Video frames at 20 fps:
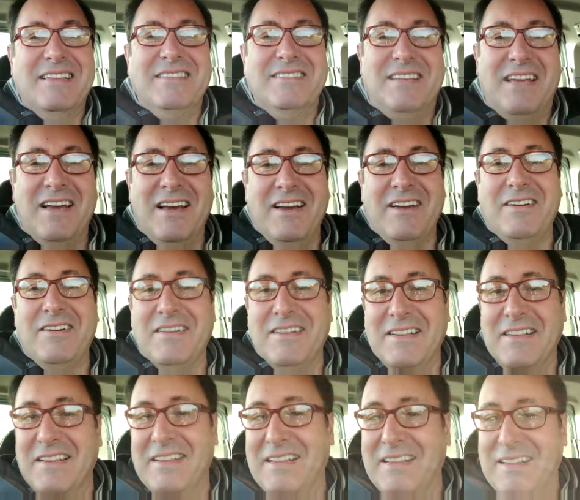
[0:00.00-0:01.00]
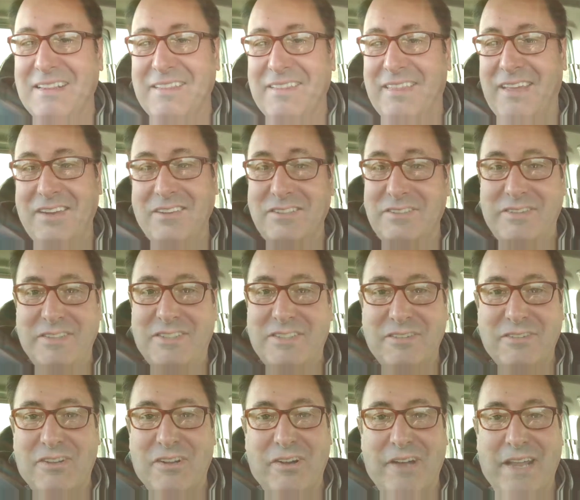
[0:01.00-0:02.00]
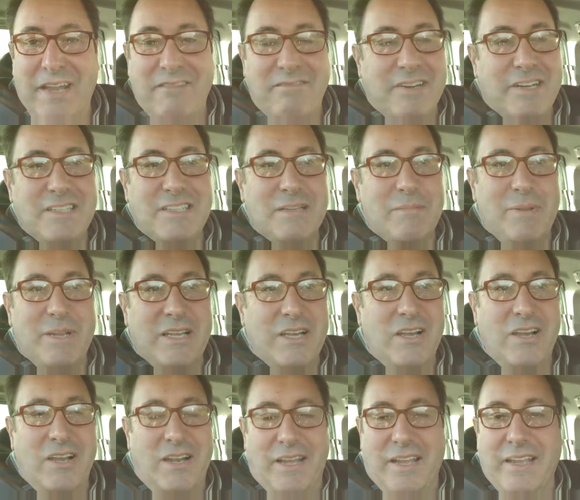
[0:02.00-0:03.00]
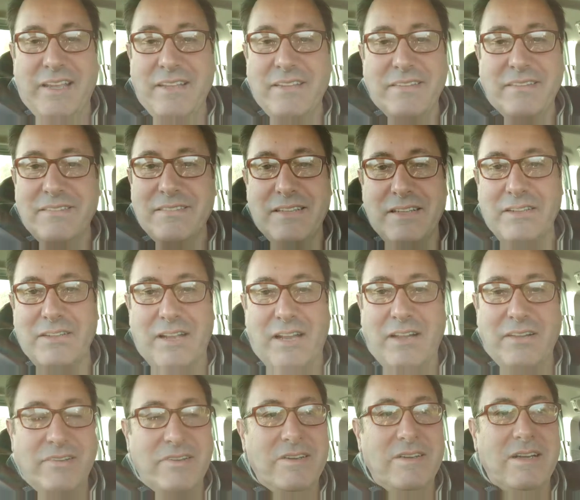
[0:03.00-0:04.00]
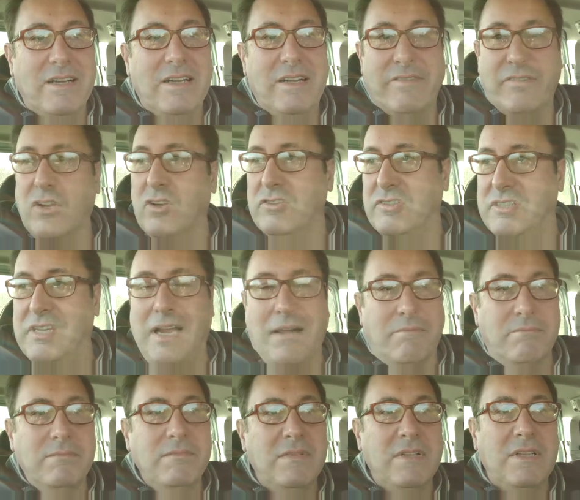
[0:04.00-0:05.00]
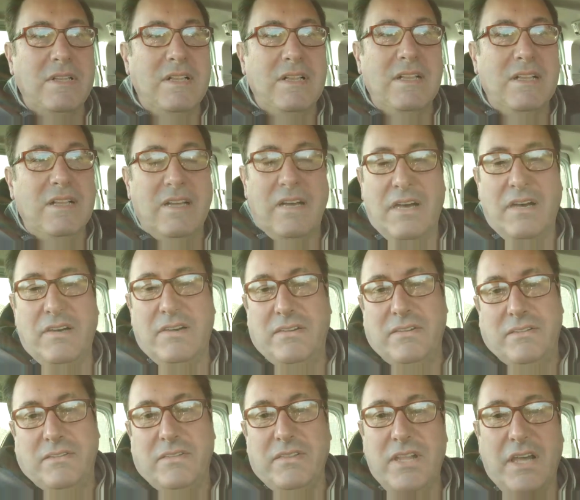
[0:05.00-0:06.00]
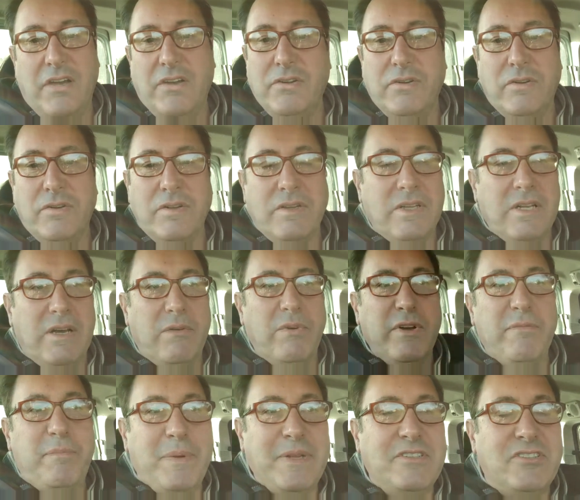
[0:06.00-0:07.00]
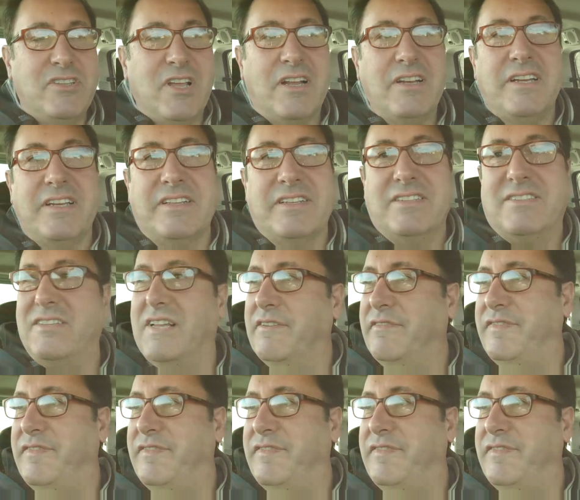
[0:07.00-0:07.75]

so those of us who got in reasonably early, you know, and have got some, uh, know, you know, we've been studying this stuff for